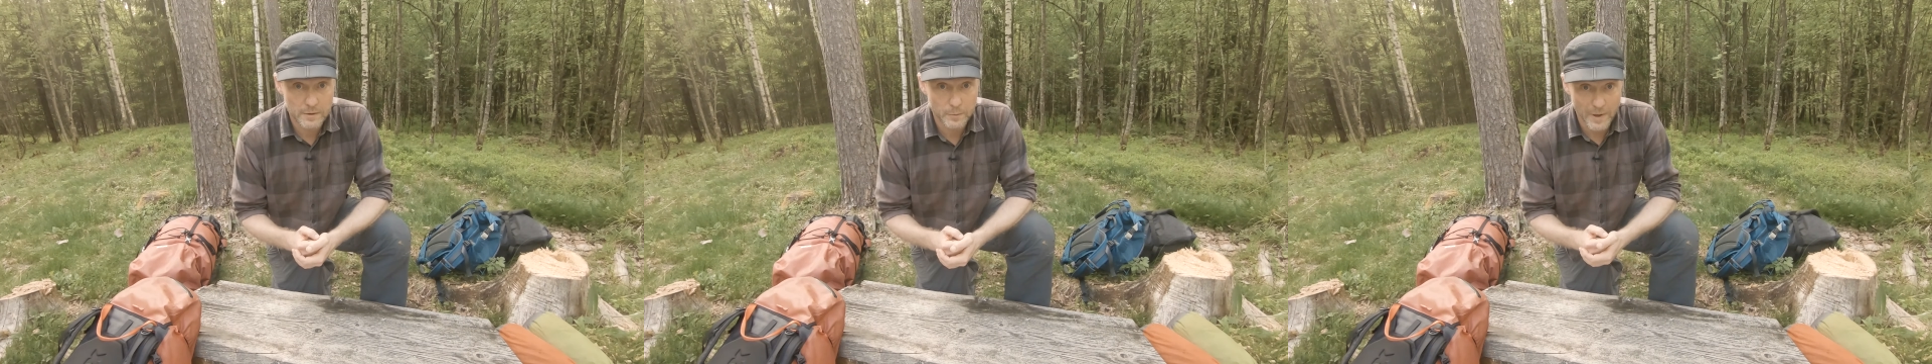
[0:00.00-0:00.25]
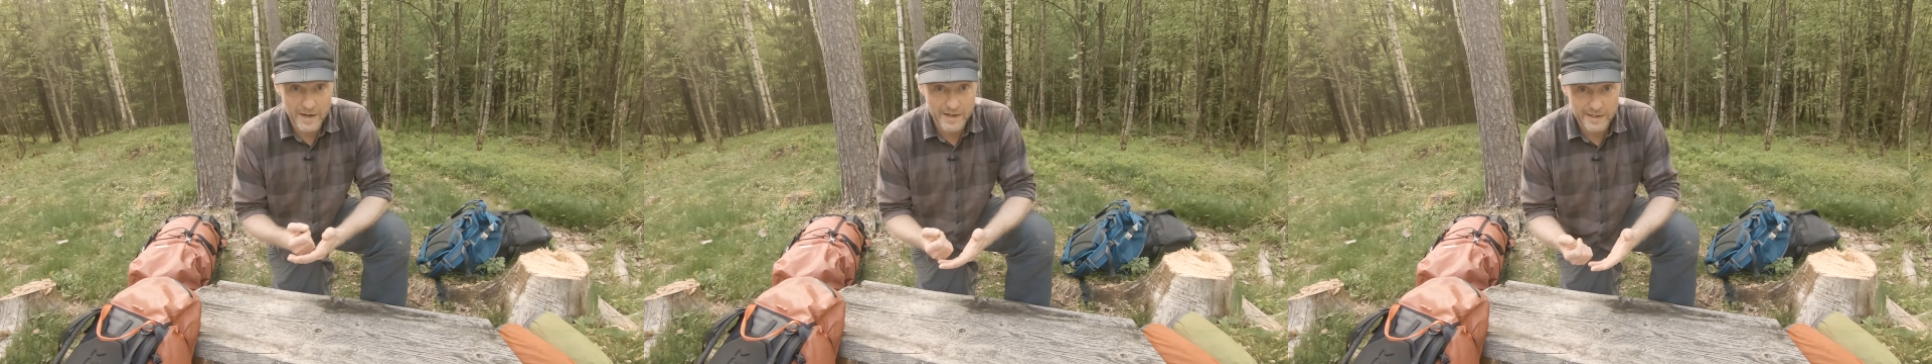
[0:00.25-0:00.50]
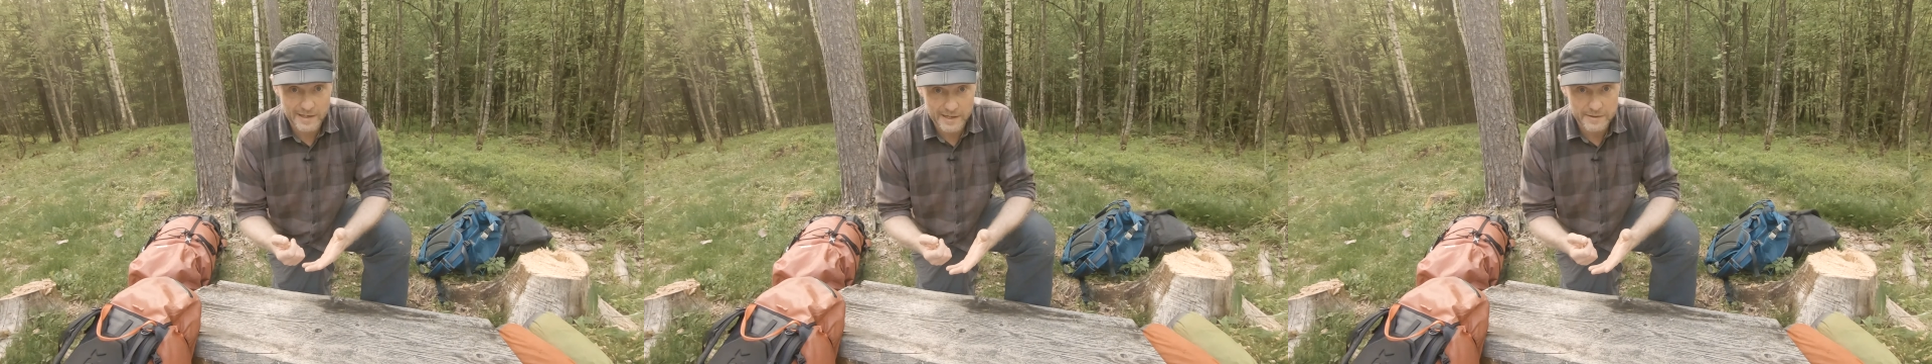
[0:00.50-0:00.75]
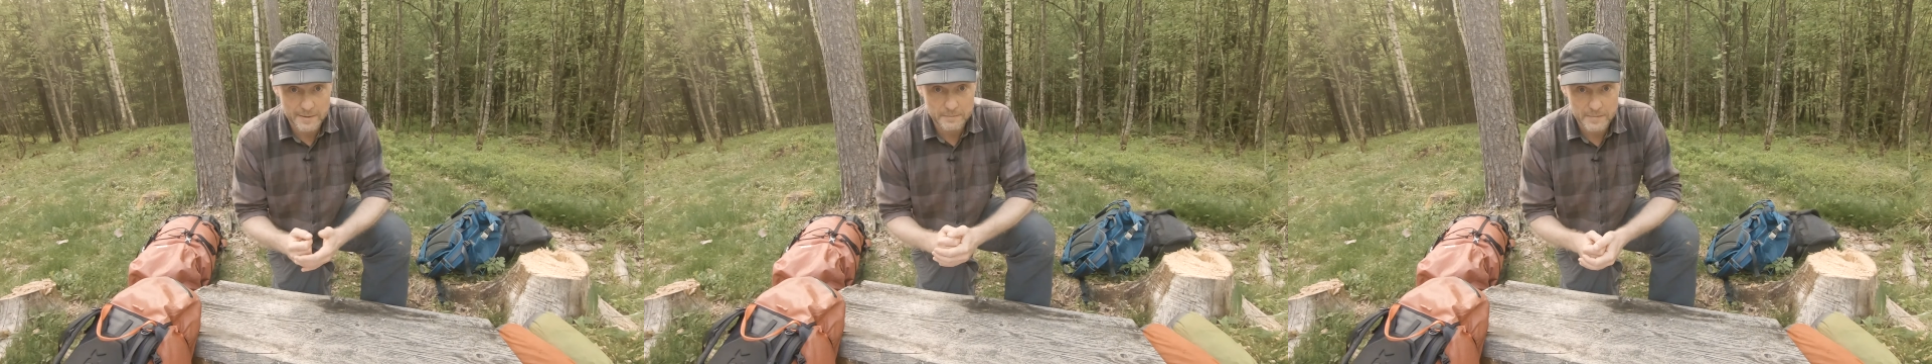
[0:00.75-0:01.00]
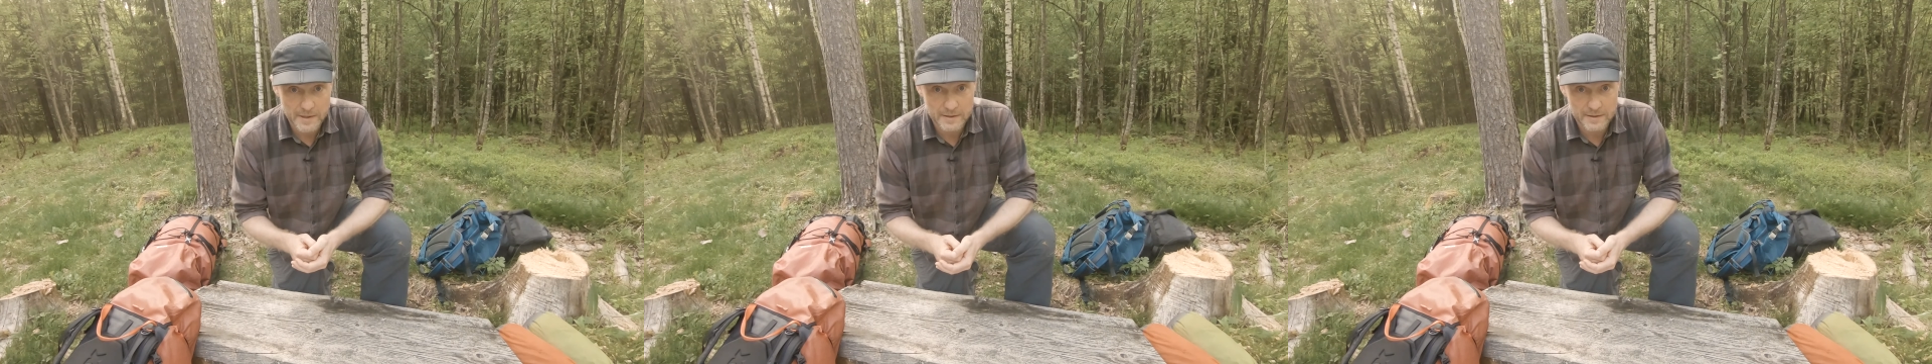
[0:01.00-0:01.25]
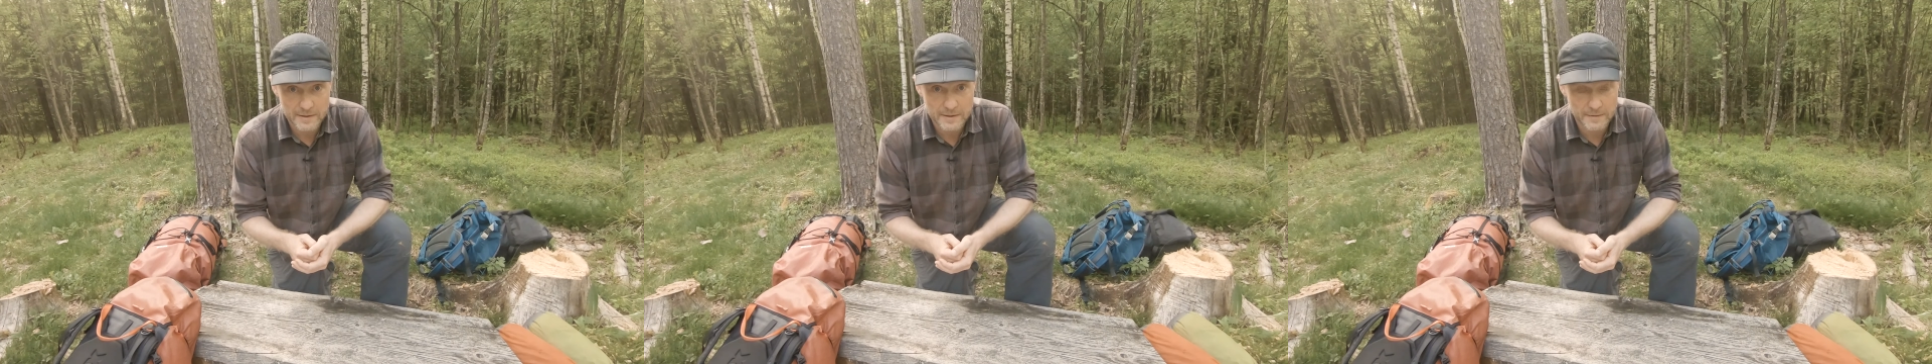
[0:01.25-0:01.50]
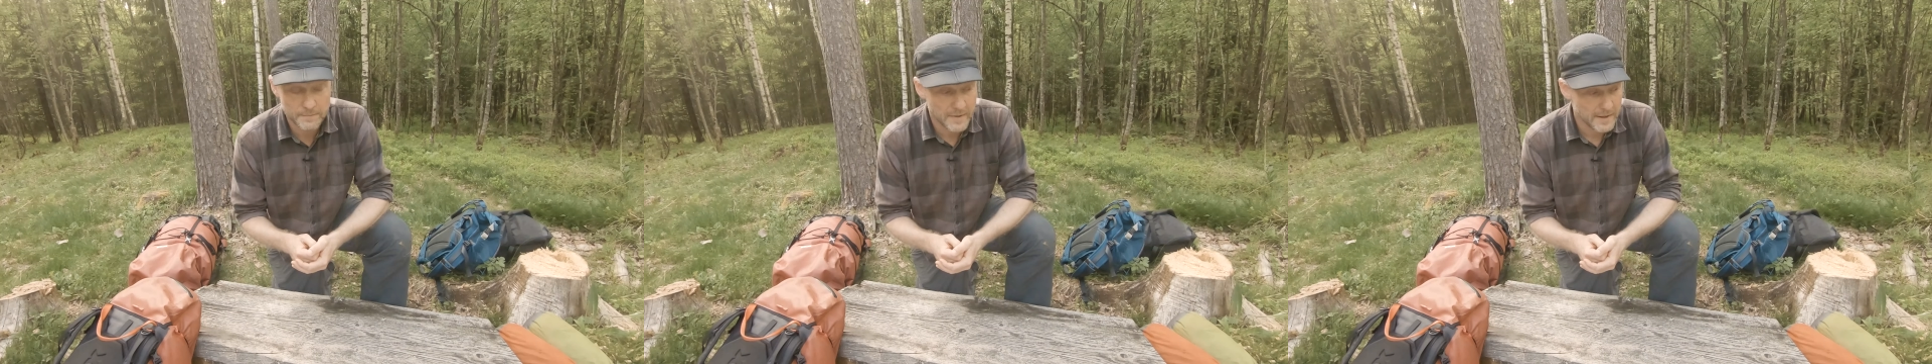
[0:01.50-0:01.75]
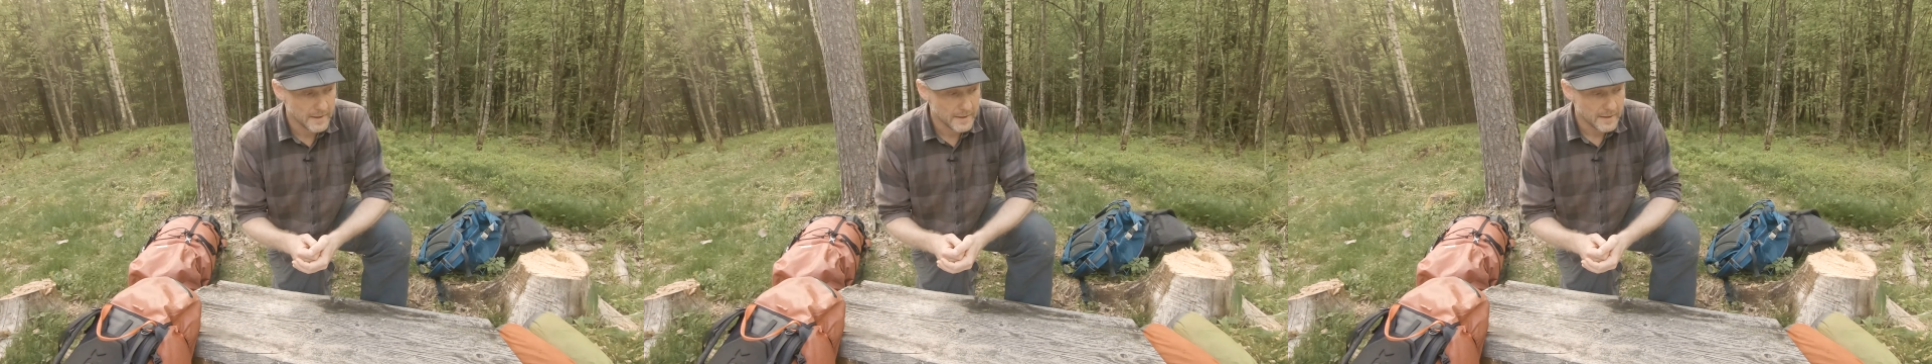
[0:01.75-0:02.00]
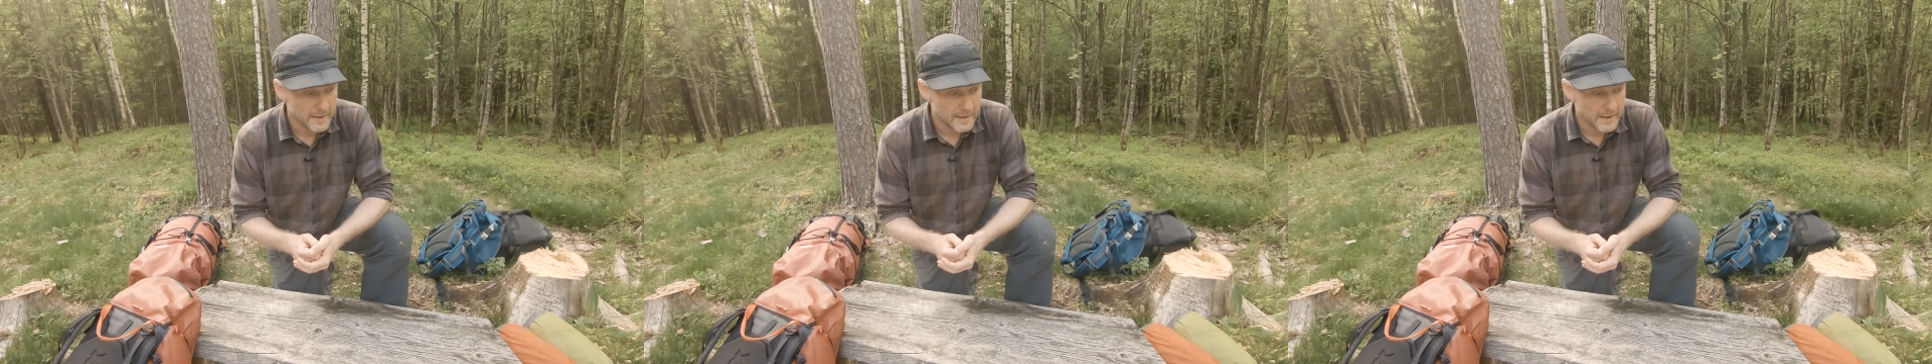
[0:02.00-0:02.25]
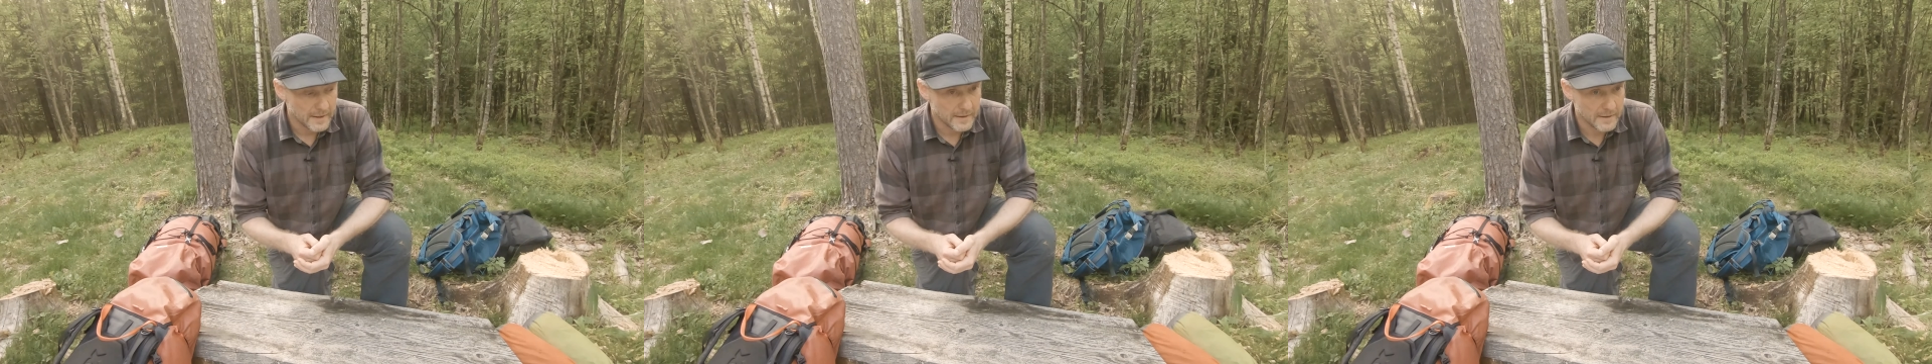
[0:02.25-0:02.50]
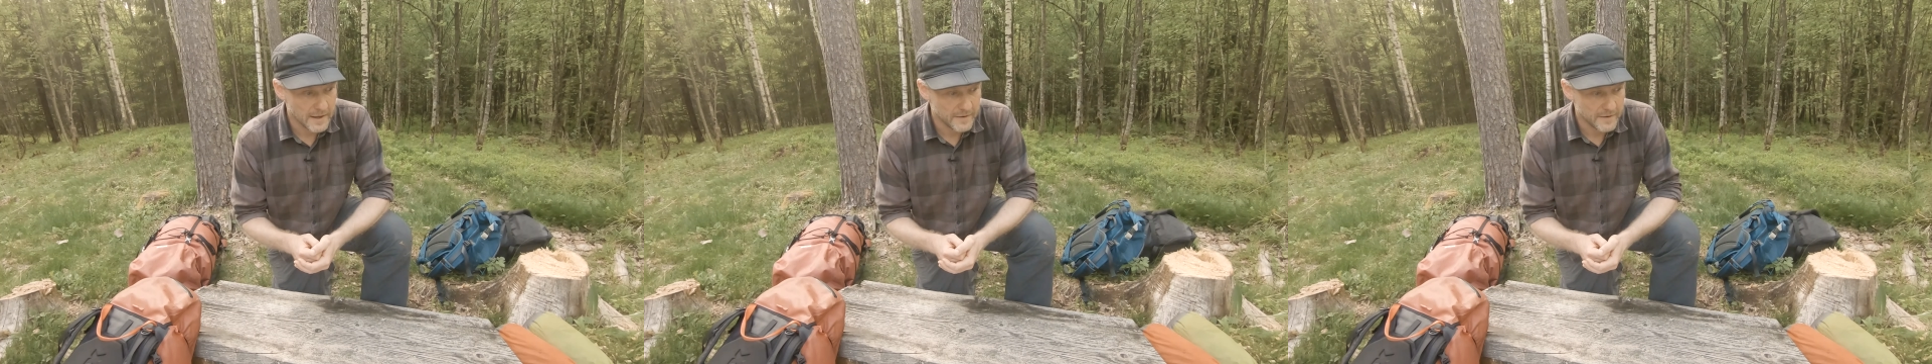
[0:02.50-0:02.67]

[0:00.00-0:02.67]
why I like them and